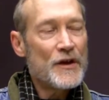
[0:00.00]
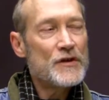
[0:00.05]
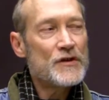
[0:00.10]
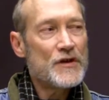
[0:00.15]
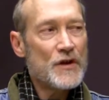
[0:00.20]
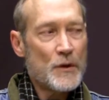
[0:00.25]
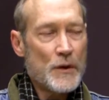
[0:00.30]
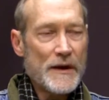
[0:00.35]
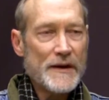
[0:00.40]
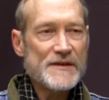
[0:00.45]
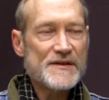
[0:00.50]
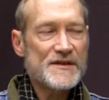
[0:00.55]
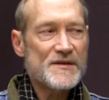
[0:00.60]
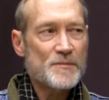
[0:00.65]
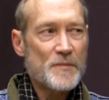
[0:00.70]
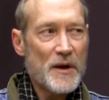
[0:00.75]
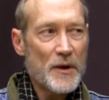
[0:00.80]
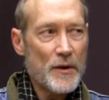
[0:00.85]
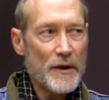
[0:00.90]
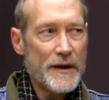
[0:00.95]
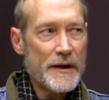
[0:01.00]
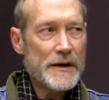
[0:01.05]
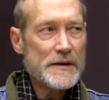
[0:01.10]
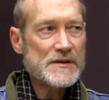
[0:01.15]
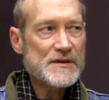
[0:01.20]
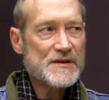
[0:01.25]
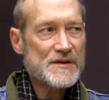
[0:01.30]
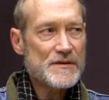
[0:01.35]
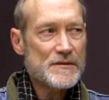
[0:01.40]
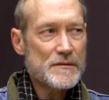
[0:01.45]
to
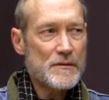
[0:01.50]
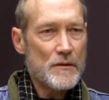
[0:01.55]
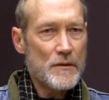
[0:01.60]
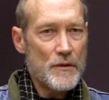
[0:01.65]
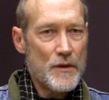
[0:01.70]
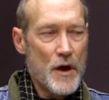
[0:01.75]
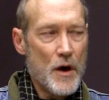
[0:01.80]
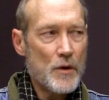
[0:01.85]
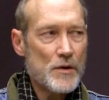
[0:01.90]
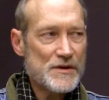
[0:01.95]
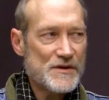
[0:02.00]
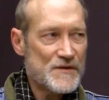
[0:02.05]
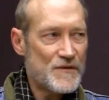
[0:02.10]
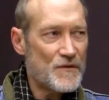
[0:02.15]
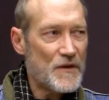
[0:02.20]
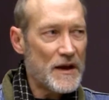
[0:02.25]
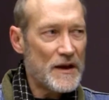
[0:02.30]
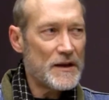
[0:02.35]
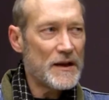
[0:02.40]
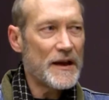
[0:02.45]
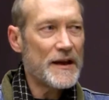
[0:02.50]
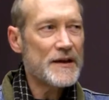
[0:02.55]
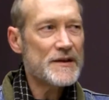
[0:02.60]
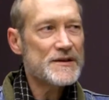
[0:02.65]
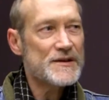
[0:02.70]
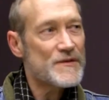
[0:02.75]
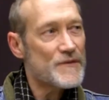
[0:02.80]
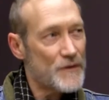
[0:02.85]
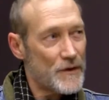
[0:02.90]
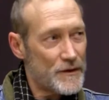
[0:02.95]
experience those
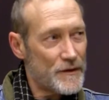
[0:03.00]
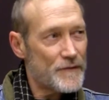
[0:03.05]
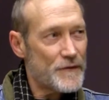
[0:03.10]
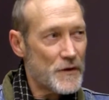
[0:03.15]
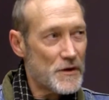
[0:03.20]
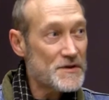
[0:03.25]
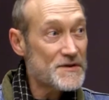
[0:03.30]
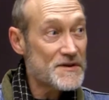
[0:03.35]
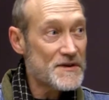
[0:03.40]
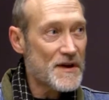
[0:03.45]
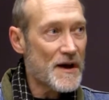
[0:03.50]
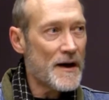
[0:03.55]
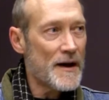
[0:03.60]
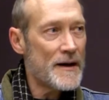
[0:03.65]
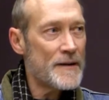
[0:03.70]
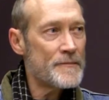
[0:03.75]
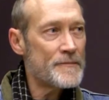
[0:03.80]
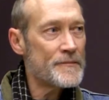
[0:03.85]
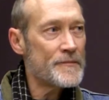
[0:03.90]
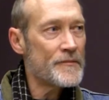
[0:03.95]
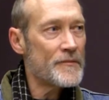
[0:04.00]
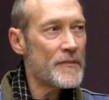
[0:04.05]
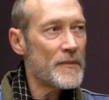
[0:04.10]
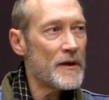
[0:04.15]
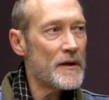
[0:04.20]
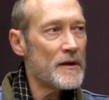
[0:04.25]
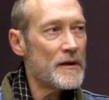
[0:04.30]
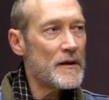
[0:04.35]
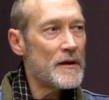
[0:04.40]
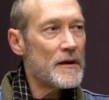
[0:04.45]
feelings for the first time
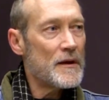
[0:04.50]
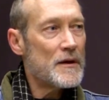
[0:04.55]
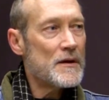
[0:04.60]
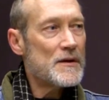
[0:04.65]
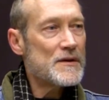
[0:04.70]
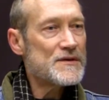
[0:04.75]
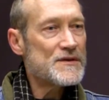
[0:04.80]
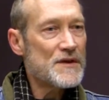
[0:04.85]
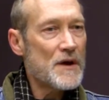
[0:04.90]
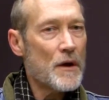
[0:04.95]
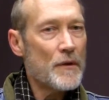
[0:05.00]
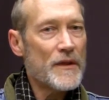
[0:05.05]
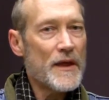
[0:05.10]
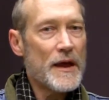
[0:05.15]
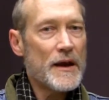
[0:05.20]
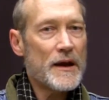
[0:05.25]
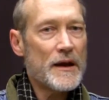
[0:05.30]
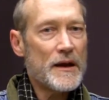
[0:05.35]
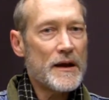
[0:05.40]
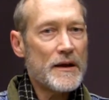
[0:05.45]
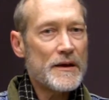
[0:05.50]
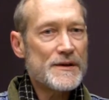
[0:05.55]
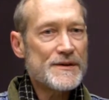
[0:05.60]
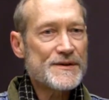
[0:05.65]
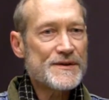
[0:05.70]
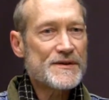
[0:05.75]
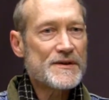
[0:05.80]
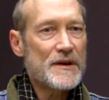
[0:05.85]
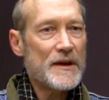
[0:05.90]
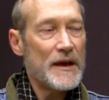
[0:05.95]
so that it
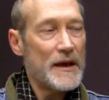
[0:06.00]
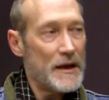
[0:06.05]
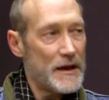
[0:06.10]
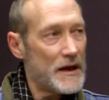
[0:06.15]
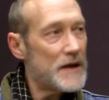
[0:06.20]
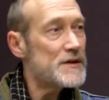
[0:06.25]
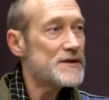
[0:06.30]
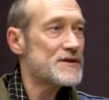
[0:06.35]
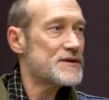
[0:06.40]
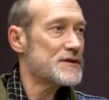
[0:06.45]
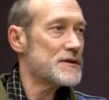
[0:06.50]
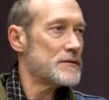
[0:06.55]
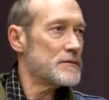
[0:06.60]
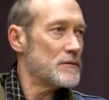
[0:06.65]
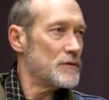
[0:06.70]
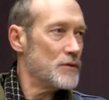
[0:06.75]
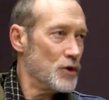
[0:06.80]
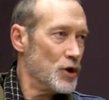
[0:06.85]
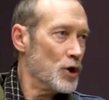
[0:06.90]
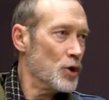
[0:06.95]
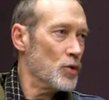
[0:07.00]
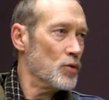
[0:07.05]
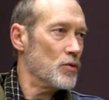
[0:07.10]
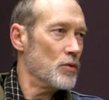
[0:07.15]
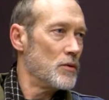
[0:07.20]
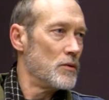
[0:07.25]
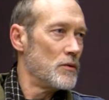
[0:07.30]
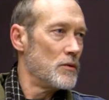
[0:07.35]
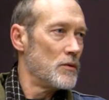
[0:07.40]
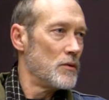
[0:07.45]
is, it is new.
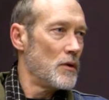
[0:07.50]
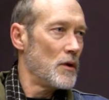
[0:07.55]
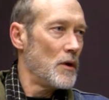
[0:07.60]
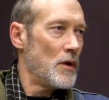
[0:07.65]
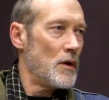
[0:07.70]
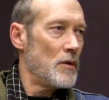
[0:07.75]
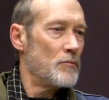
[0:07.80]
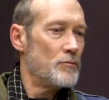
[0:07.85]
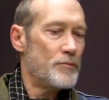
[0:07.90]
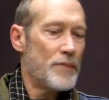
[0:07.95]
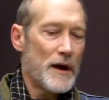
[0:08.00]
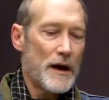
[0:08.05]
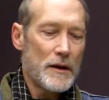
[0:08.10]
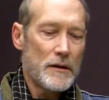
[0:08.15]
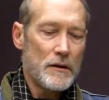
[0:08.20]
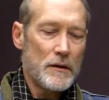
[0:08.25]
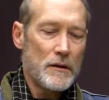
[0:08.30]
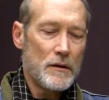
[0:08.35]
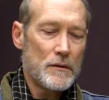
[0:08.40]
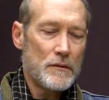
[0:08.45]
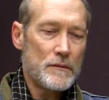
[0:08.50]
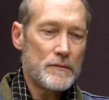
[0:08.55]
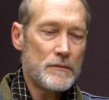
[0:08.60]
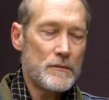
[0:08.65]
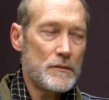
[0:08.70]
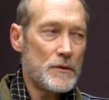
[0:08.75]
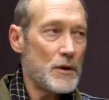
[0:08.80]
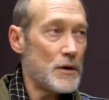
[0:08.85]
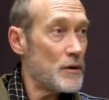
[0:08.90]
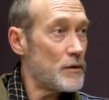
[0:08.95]
But you,
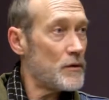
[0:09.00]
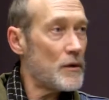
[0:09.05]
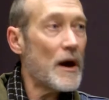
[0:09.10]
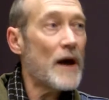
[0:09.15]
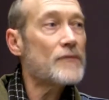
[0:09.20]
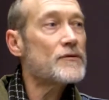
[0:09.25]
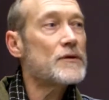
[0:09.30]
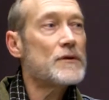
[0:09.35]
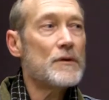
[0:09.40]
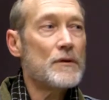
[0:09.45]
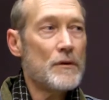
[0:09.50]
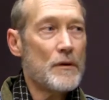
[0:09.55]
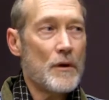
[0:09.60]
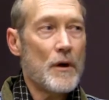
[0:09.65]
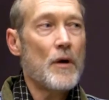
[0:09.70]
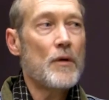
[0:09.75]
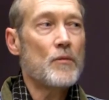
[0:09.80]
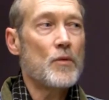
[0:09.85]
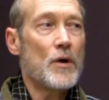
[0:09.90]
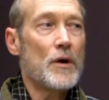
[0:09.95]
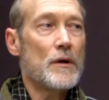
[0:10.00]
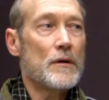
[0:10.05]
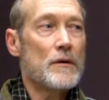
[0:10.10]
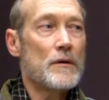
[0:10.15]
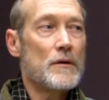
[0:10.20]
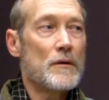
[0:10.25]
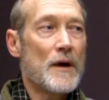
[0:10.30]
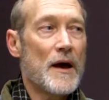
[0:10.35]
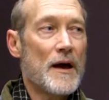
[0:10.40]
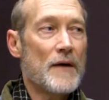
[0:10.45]
you know, you have to do your homework.
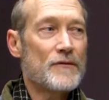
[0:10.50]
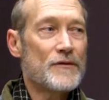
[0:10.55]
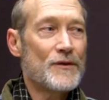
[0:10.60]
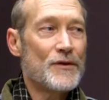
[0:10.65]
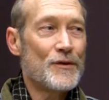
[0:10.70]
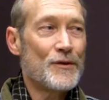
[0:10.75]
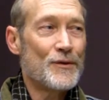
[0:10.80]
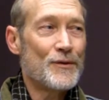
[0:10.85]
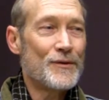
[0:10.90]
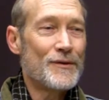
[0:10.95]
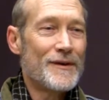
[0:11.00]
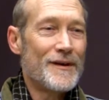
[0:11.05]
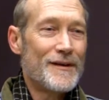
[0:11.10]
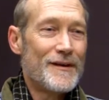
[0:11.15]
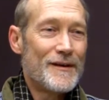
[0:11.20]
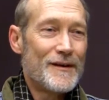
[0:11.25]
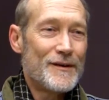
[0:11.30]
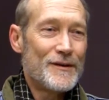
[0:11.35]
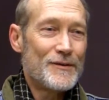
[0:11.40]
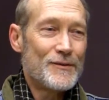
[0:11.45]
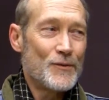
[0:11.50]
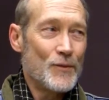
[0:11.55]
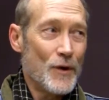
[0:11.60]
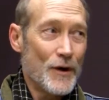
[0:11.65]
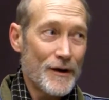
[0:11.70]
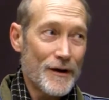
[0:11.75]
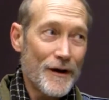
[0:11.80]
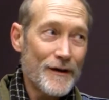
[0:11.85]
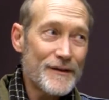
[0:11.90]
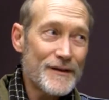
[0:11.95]
You have to
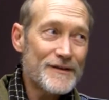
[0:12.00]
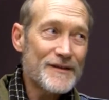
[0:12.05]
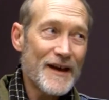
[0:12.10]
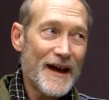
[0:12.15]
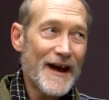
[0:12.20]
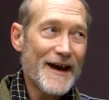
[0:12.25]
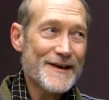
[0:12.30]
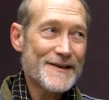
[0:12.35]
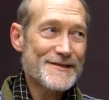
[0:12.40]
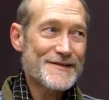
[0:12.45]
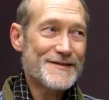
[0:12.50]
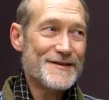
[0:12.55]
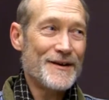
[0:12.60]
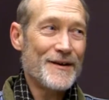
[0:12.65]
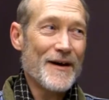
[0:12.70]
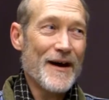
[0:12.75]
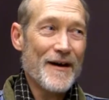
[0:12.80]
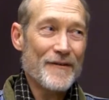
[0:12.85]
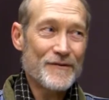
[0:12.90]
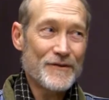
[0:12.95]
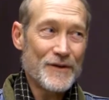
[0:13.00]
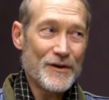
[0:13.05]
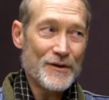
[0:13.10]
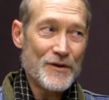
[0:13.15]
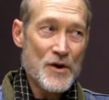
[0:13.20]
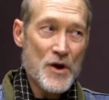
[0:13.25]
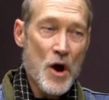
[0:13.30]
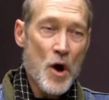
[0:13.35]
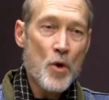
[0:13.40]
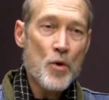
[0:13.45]
work on the text. You have to
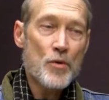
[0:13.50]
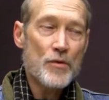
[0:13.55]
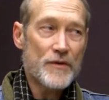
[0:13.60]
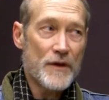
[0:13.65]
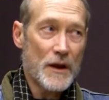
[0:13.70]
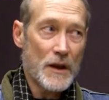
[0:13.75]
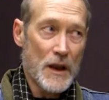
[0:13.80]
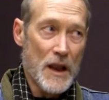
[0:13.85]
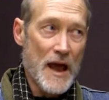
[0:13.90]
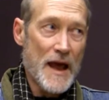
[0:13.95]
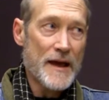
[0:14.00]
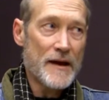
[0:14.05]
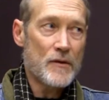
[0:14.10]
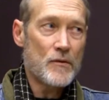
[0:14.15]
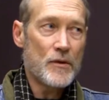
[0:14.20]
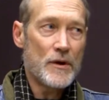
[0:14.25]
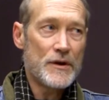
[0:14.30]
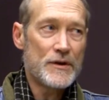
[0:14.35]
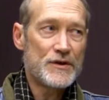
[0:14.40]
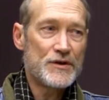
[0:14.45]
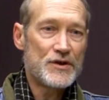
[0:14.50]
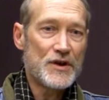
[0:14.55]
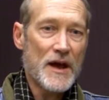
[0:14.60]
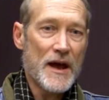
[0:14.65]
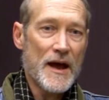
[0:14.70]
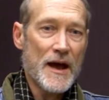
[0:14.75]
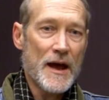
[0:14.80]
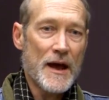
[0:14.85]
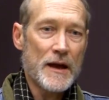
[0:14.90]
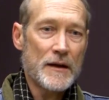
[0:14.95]
know the language
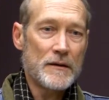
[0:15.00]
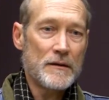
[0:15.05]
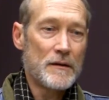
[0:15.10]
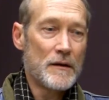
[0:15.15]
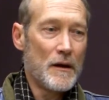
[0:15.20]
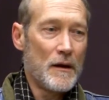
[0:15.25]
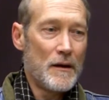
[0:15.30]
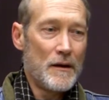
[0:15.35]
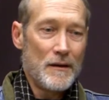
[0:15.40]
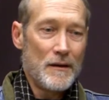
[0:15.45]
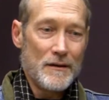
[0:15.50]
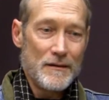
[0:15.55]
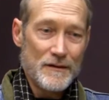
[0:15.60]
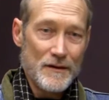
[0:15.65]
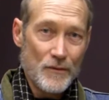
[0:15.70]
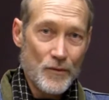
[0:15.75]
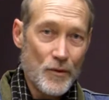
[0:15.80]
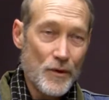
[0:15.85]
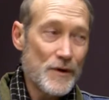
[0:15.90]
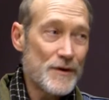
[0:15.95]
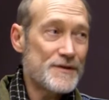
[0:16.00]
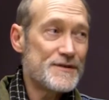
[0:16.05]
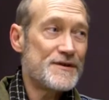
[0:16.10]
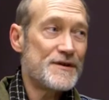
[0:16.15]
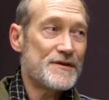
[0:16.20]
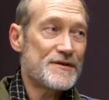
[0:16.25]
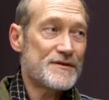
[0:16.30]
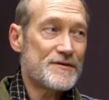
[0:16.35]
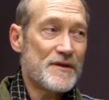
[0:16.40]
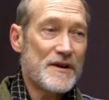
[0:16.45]
and the words
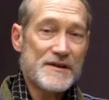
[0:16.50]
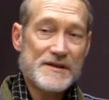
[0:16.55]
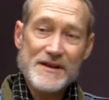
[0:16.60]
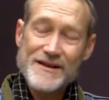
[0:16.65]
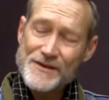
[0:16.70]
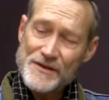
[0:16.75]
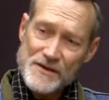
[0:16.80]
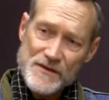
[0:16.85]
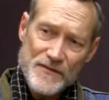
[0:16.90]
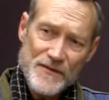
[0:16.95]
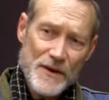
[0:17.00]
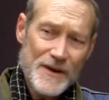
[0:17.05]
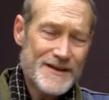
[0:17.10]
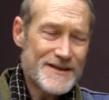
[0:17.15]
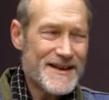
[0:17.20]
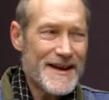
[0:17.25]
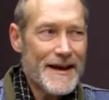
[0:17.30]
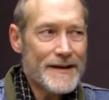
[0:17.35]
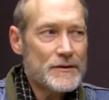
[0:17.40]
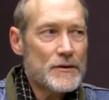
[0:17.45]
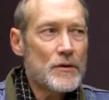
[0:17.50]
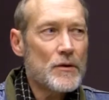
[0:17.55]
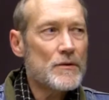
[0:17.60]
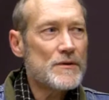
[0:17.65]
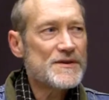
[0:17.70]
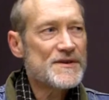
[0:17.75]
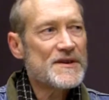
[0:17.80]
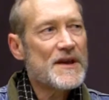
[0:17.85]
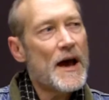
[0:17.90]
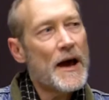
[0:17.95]
you're stressing. There's a very technical
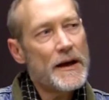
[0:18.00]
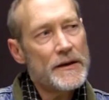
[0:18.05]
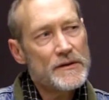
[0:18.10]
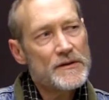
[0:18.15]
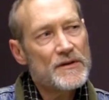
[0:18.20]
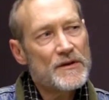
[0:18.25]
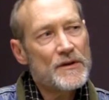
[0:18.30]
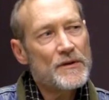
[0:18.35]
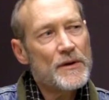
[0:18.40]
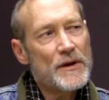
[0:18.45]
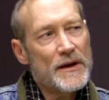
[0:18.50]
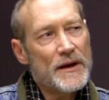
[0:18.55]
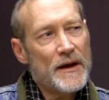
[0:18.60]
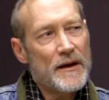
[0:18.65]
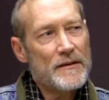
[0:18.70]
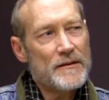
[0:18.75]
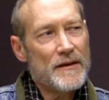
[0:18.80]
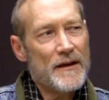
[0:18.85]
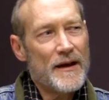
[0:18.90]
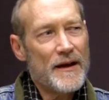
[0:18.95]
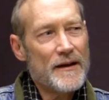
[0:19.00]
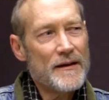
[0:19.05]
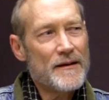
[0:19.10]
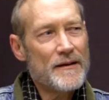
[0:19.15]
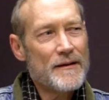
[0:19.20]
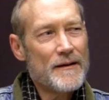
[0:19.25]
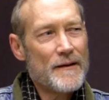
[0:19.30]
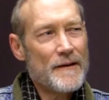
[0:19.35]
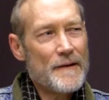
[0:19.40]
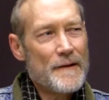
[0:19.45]
side to it, I think.
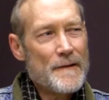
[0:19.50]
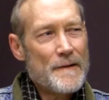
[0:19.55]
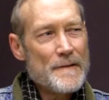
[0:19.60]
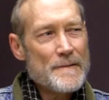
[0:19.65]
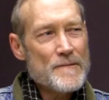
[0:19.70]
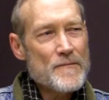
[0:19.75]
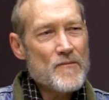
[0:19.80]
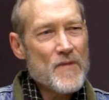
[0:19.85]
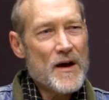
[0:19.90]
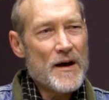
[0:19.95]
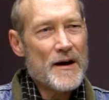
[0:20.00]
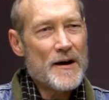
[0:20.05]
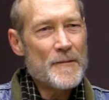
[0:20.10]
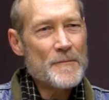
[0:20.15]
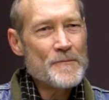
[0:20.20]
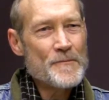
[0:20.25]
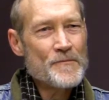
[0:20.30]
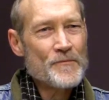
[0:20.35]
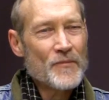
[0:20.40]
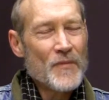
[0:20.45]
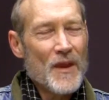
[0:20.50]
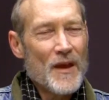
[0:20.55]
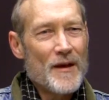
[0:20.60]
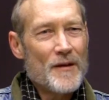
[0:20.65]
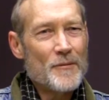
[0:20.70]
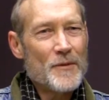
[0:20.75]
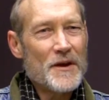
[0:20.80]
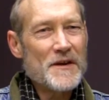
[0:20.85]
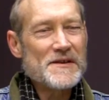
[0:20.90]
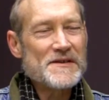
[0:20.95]
Um,
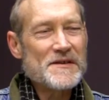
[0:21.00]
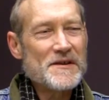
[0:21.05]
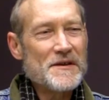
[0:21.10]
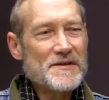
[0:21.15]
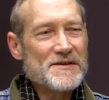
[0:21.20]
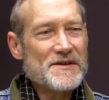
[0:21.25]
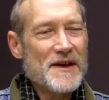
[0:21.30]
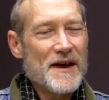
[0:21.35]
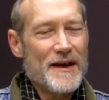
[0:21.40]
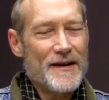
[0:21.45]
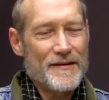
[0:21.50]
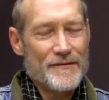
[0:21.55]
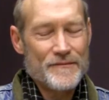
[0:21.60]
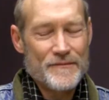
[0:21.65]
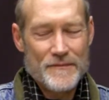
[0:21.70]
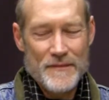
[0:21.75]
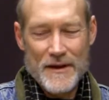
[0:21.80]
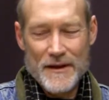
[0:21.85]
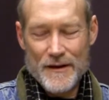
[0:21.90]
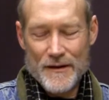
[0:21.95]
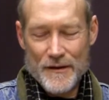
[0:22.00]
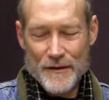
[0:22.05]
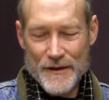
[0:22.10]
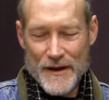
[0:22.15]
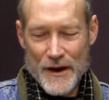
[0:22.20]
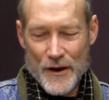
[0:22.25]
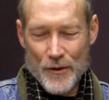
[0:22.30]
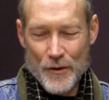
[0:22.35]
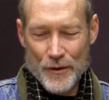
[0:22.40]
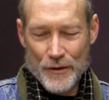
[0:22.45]
but it's it's kind of the, you know
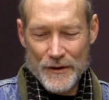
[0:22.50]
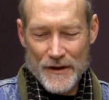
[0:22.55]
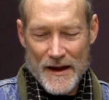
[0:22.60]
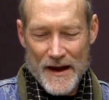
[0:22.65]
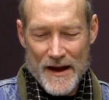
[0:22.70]
that old